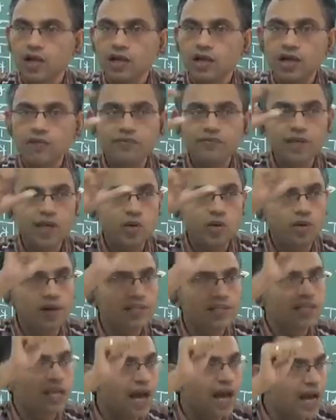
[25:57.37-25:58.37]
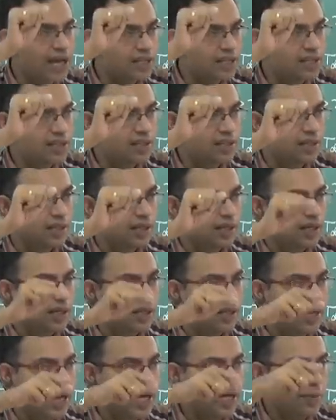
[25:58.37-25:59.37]
If nu is large,
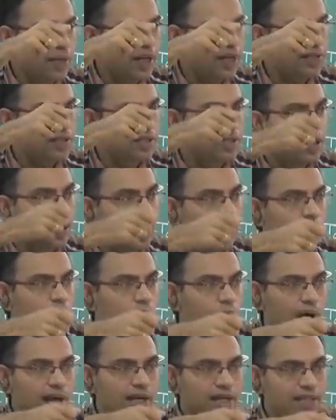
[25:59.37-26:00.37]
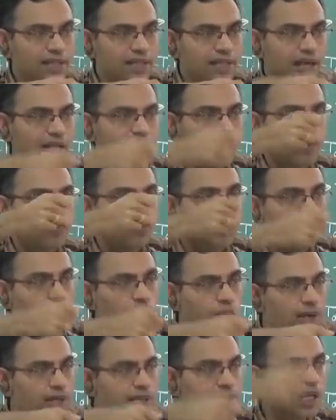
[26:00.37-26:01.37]
that means what is the, if
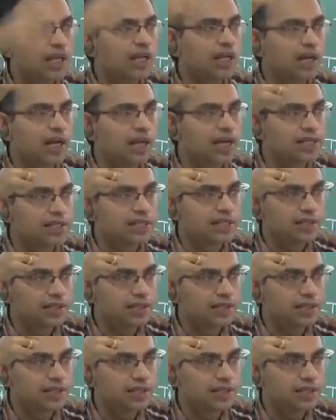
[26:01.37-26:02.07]
nu is increased,